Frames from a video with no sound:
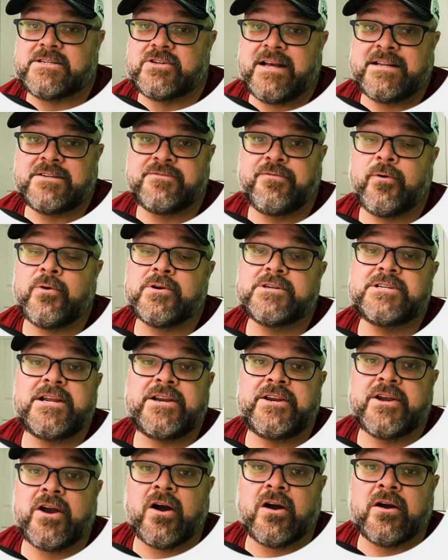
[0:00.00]
So that's
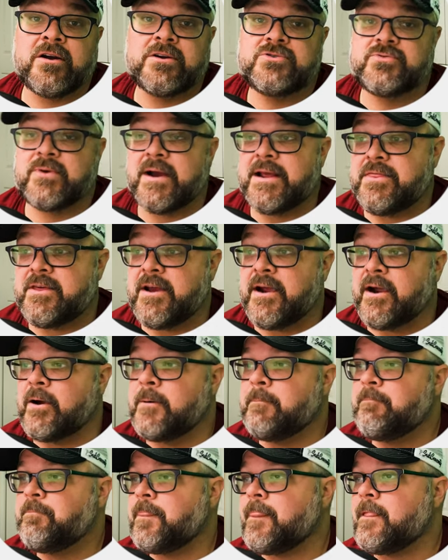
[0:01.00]
14 yards right
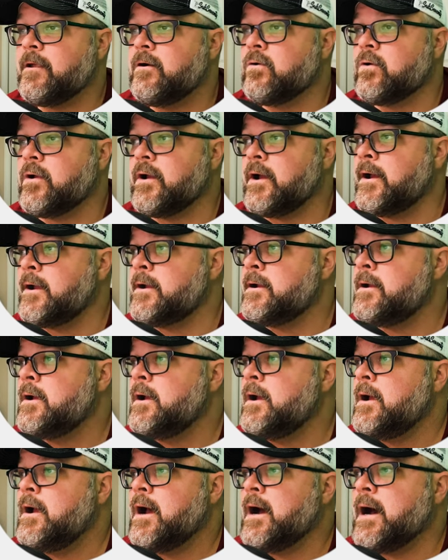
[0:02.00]
there. Okay.
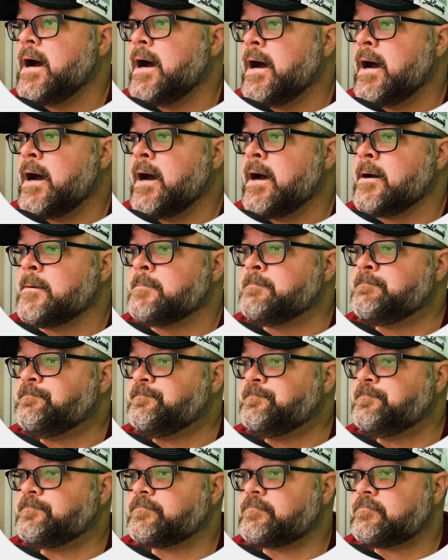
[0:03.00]
Um,
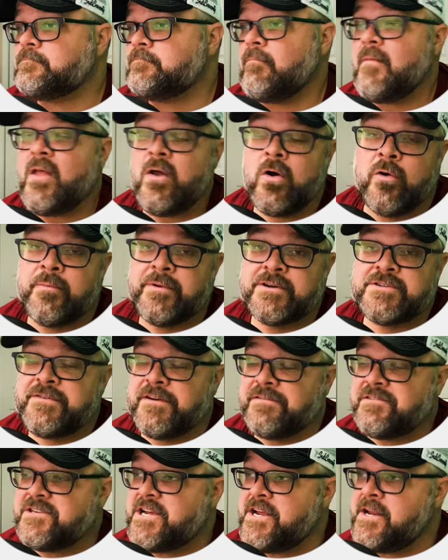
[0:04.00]
almost
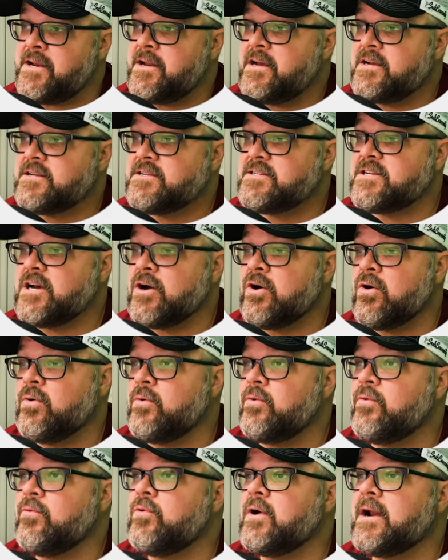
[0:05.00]
15.
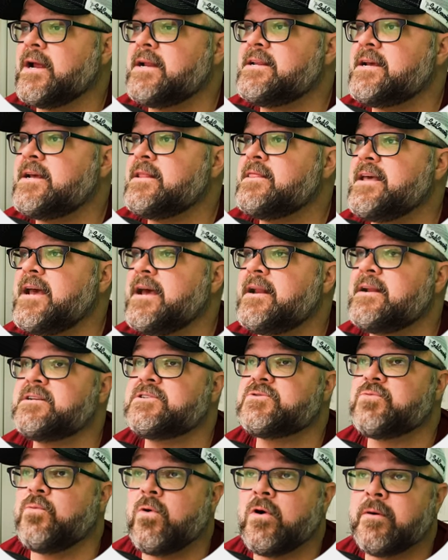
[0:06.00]
So what I did then
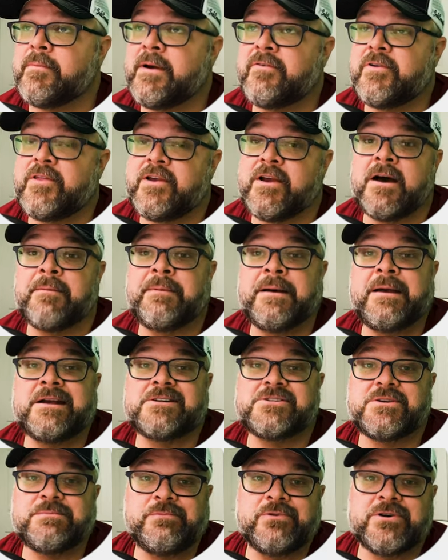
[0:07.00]
is warm everything up. I
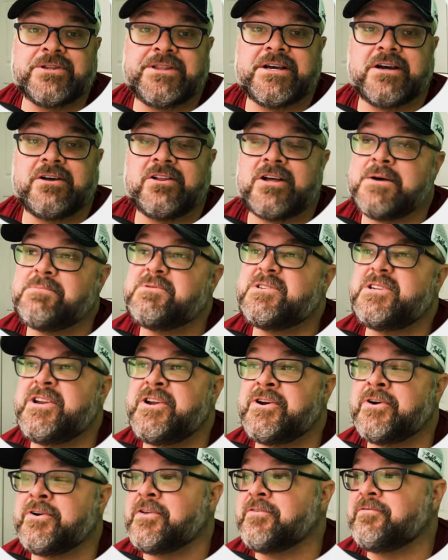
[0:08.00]
actually put the clubs
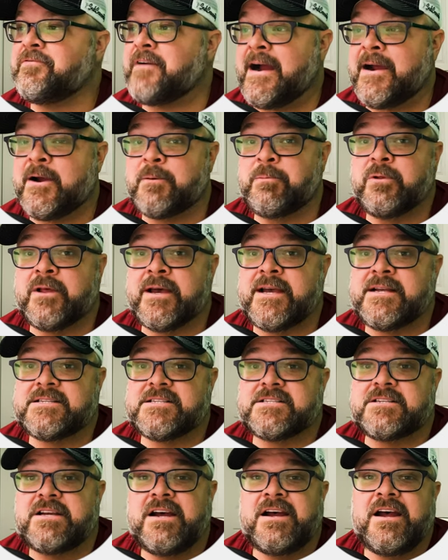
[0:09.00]
near the
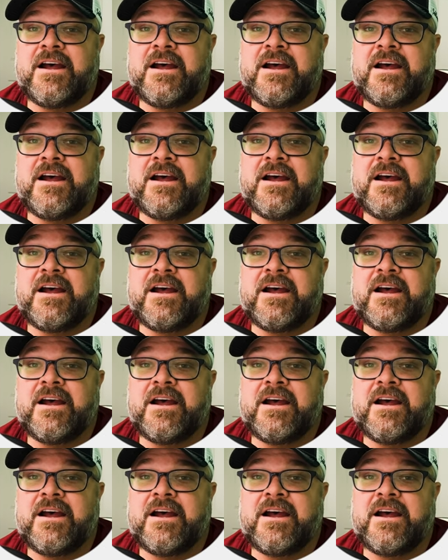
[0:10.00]
fireplace